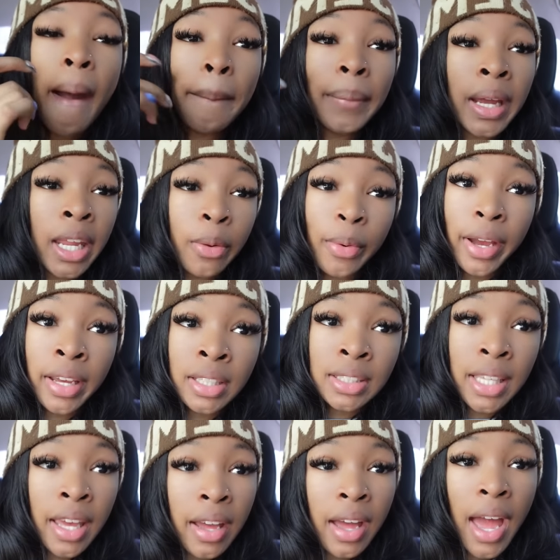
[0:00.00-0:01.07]
But
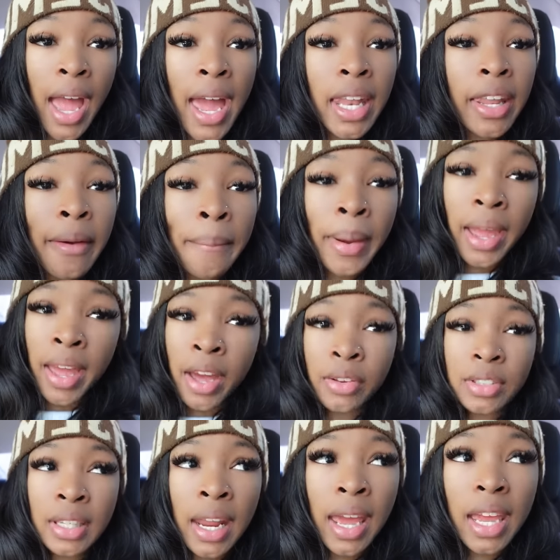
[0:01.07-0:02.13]
anyways, yeah, I had left my
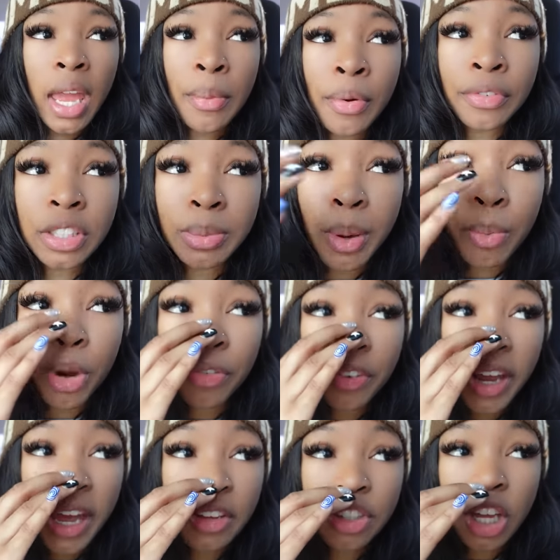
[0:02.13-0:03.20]
house and I had came over to my
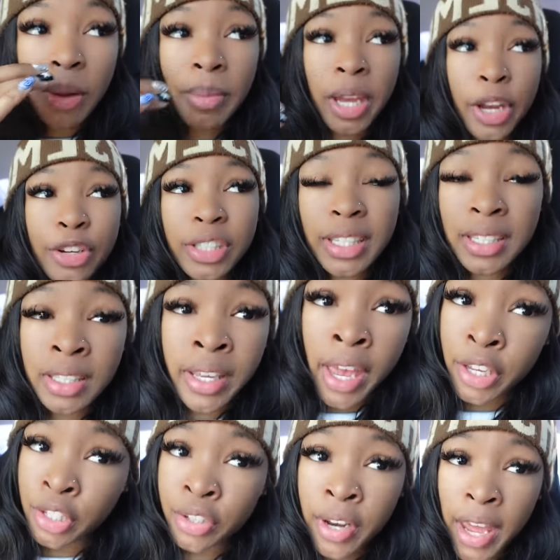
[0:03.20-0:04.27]
boyfriend's house. So I've been here since
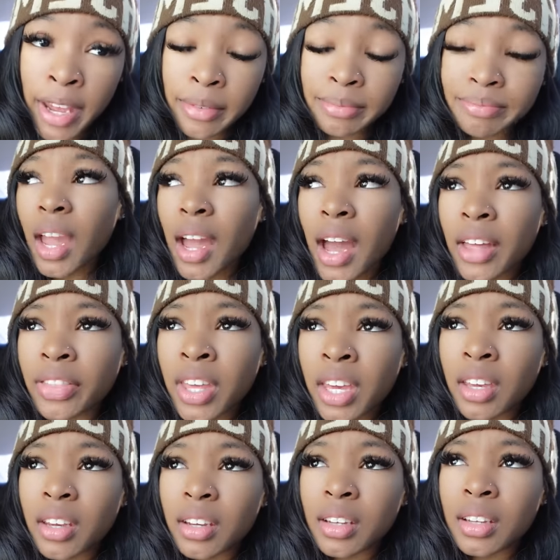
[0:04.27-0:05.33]
yesterday. I
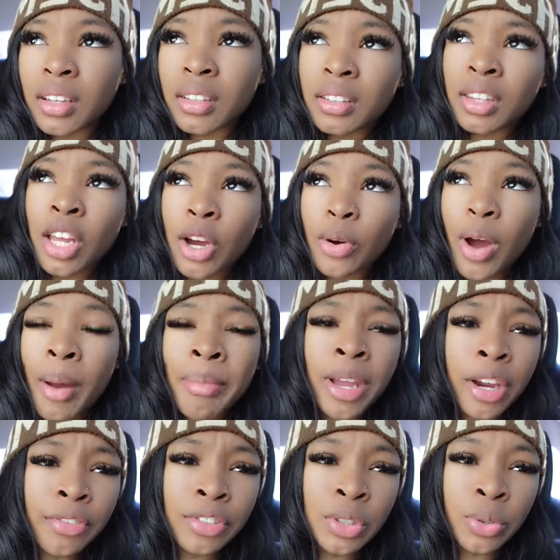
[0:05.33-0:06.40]
think. No, I've been
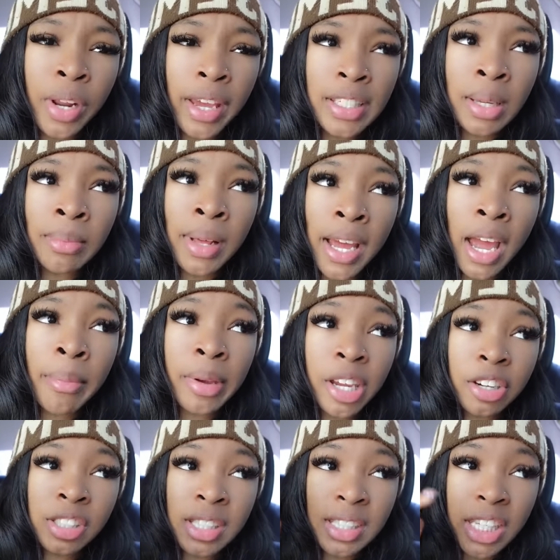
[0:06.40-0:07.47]
here for two days. I'm lying. I've been
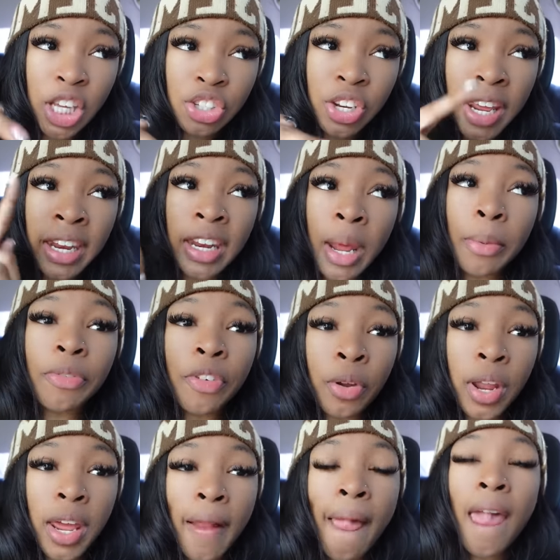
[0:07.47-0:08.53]
here since yesterday and the day
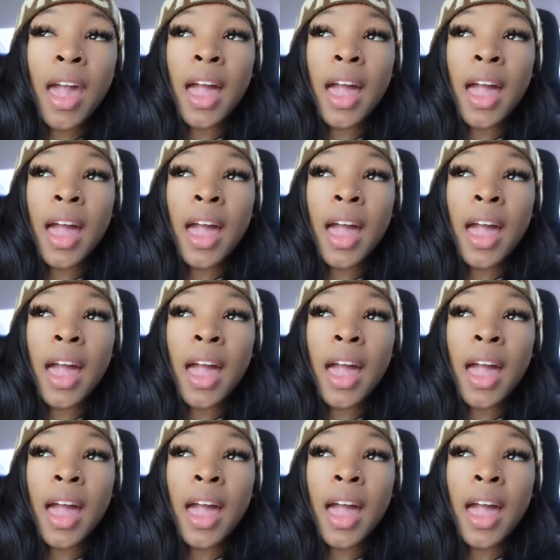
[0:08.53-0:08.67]
before that.